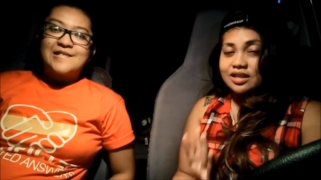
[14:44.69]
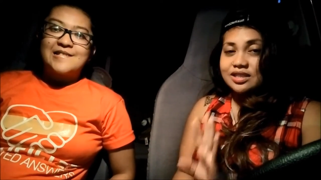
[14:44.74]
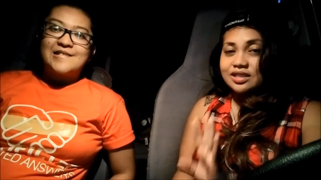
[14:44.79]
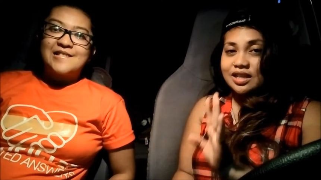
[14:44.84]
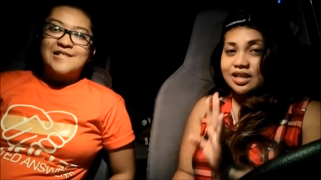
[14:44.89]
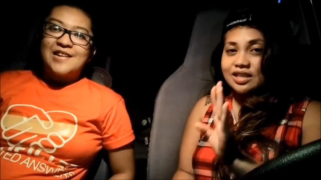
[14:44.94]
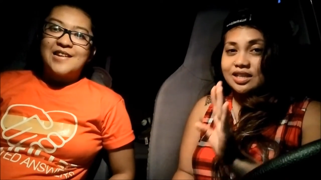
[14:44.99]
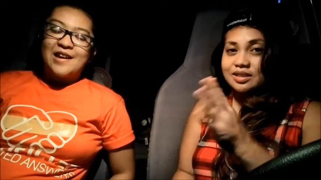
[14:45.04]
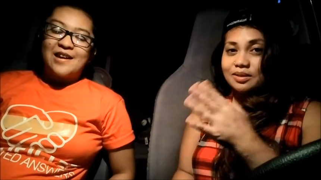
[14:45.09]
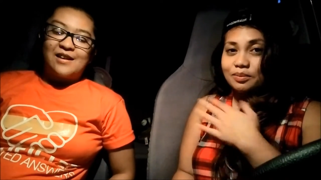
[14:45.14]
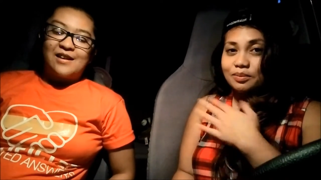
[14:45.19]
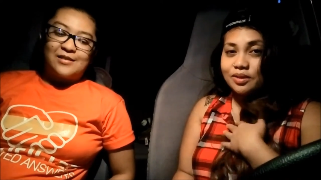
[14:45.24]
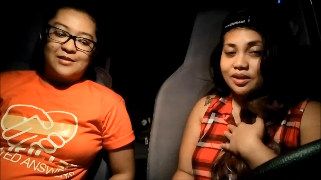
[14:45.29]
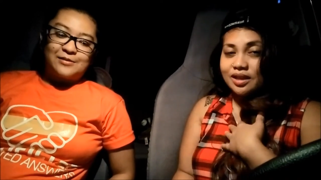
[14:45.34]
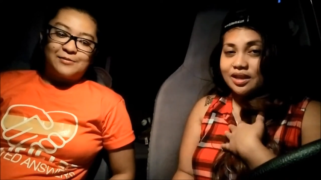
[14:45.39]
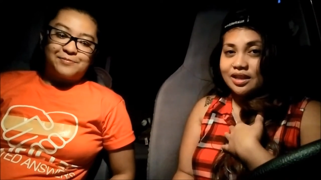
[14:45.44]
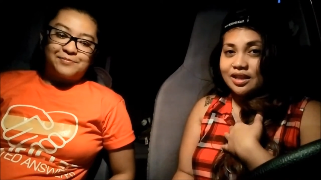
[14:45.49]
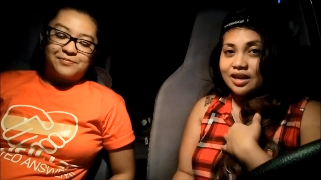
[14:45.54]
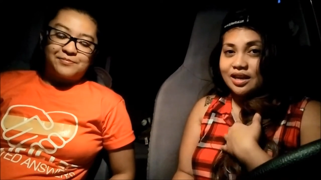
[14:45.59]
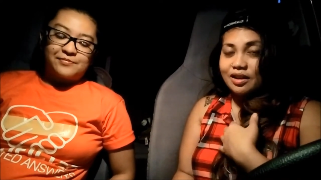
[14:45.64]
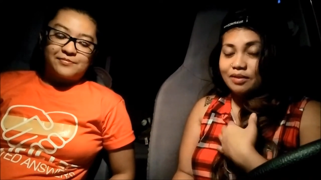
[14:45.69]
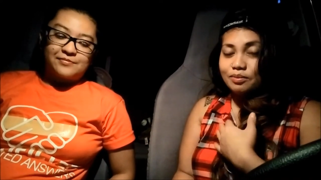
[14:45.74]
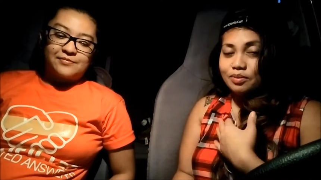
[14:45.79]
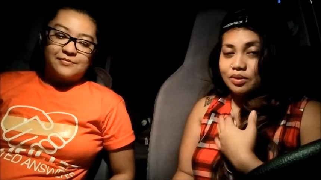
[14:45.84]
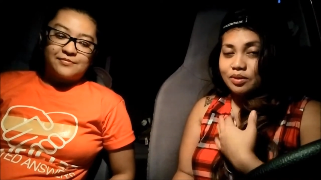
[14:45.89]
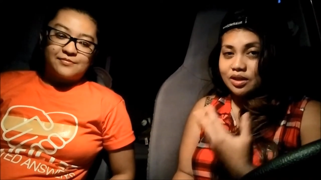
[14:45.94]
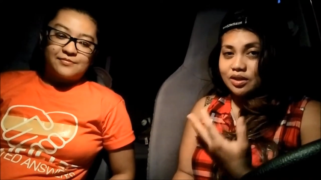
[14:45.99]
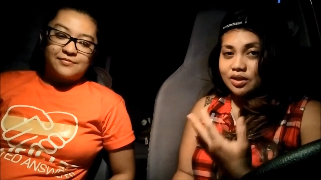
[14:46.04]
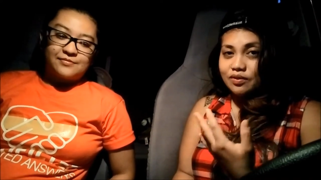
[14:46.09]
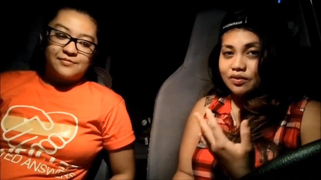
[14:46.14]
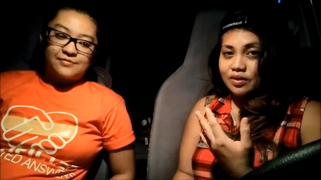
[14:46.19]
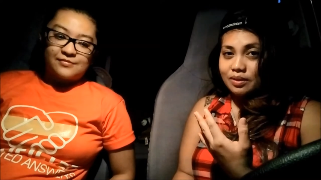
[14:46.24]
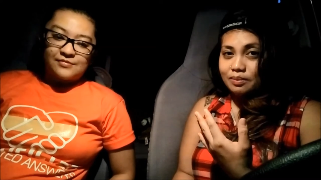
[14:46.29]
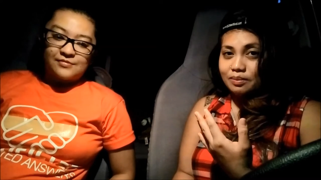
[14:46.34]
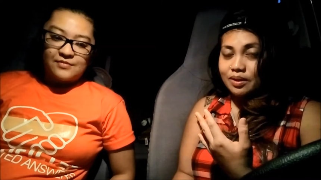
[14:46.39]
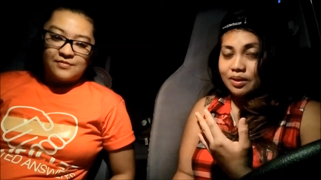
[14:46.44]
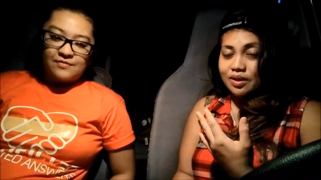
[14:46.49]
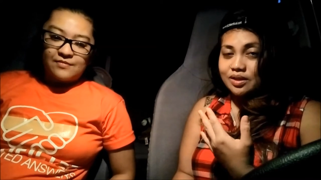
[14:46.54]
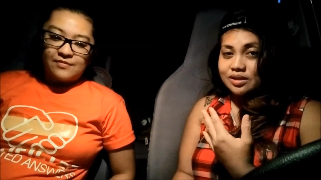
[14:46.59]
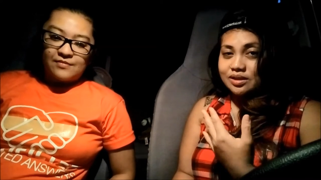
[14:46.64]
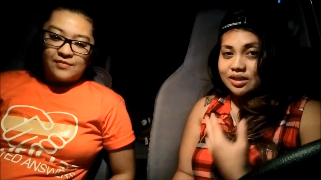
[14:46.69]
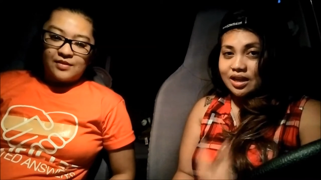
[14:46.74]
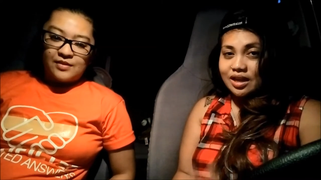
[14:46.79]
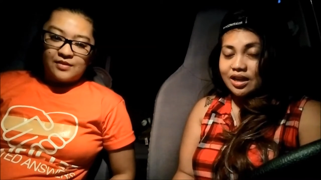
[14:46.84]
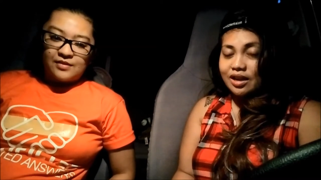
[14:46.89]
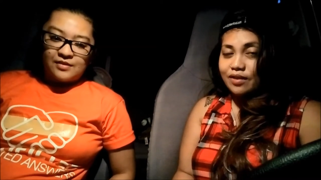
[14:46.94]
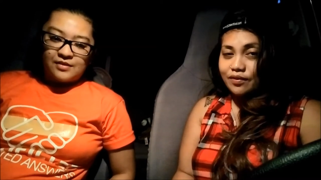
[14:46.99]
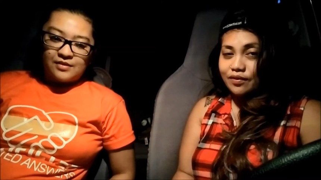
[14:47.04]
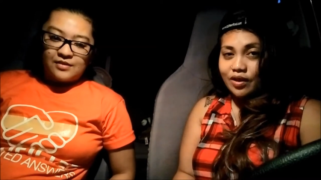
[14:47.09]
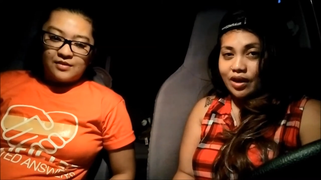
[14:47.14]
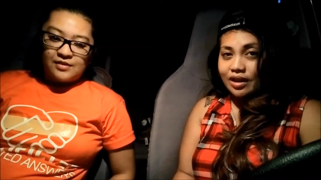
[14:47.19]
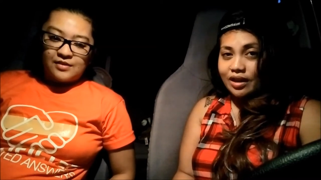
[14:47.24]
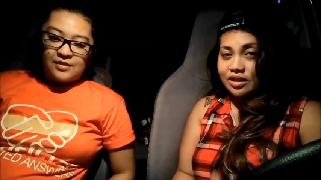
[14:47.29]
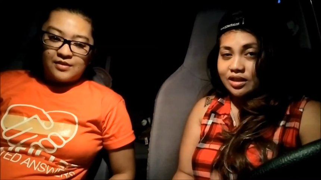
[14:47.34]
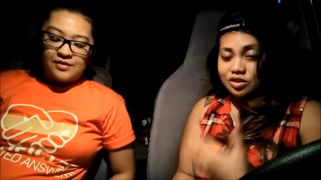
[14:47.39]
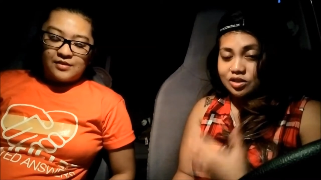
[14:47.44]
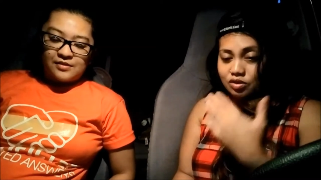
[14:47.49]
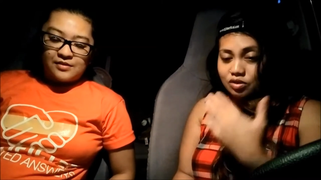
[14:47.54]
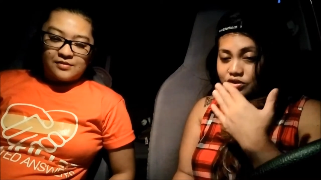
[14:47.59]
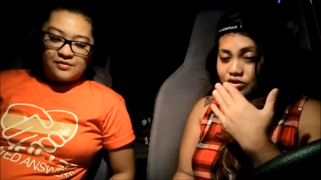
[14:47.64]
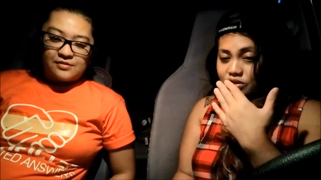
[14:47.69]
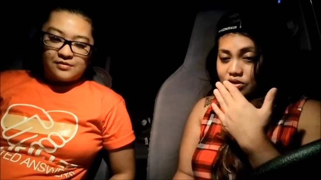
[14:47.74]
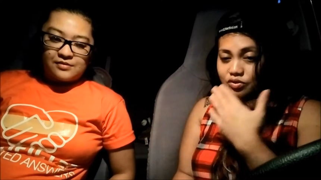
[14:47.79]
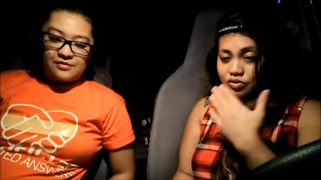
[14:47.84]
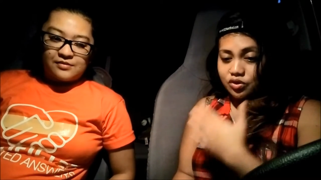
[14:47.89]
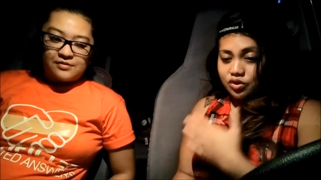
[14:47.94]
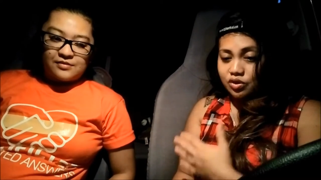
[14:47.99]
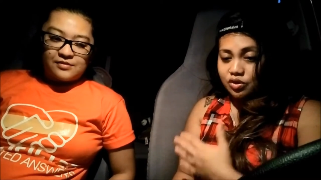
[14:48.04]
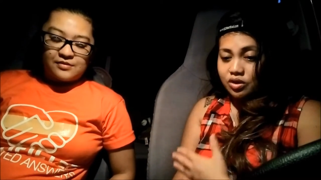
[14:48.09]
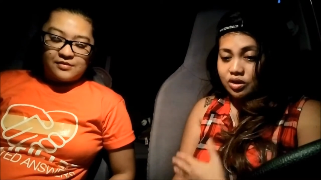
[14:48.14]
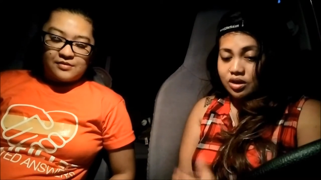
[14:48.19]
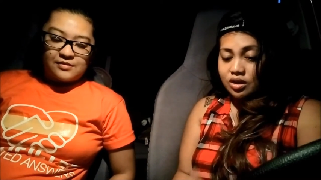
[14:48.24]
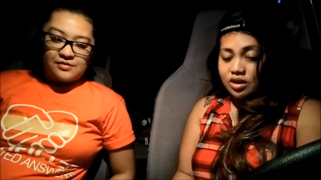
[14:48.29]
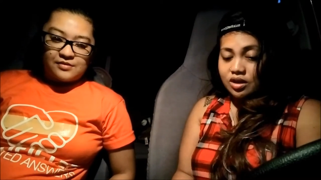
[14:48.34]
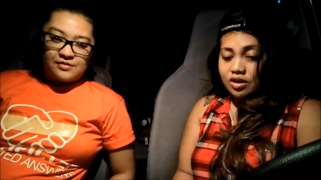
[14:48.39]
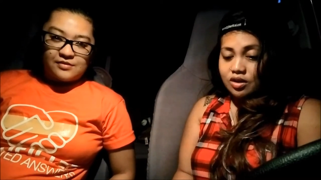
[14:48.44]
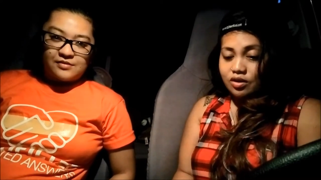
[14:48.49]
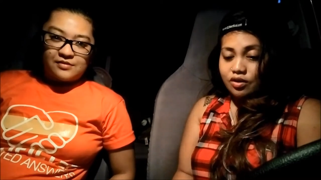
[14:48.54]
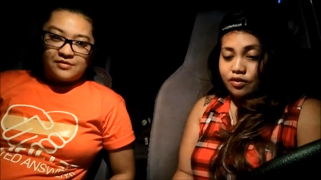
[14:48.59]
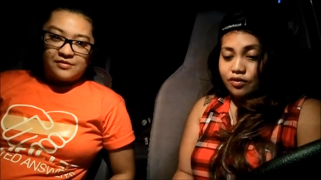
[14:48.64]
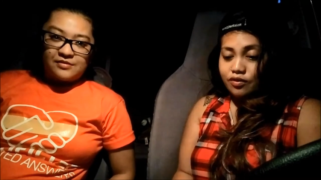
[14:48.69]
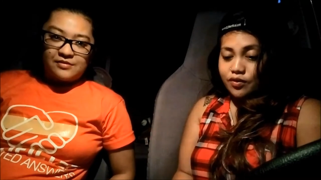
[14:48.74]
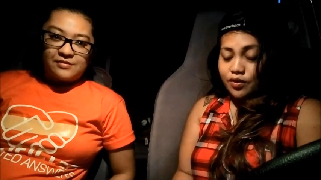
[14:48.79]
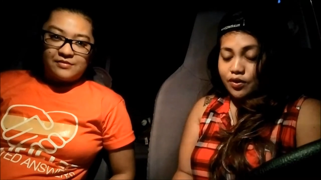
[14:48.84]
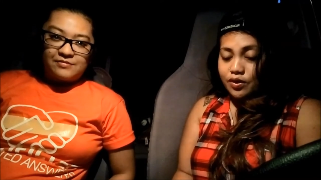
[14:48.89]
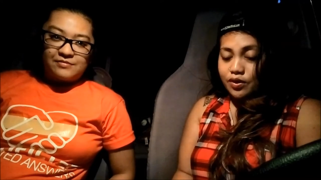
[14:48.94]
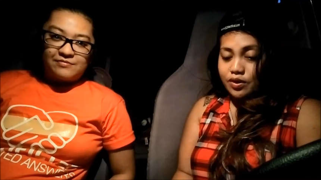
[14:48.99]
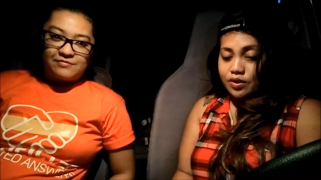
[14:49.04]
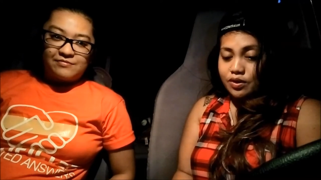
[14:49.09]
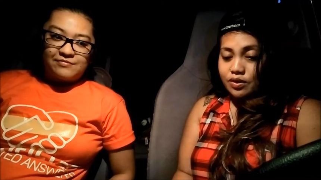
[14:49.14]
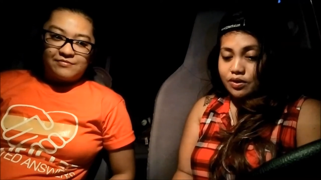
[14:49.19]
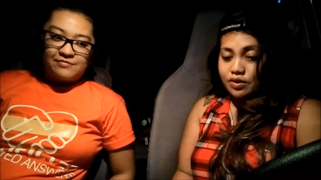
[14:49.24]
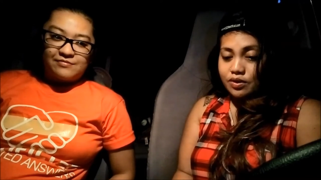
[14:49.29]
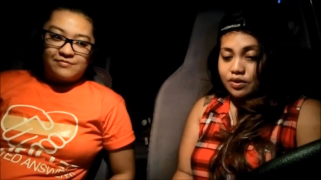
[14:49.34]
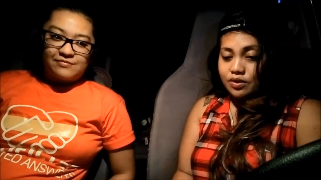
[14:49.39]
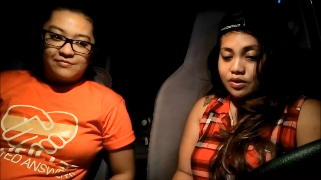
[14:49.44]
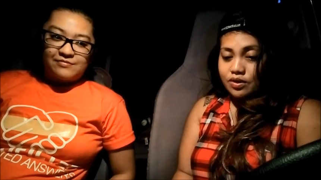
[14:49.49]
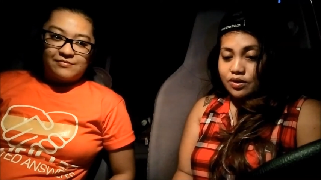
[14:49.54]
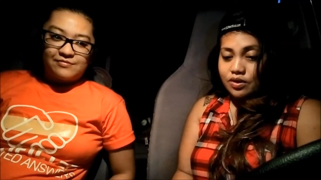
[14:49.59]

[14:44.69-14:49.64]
Speaker 1: It's like yeah. something that I believe in because I have had this resolution for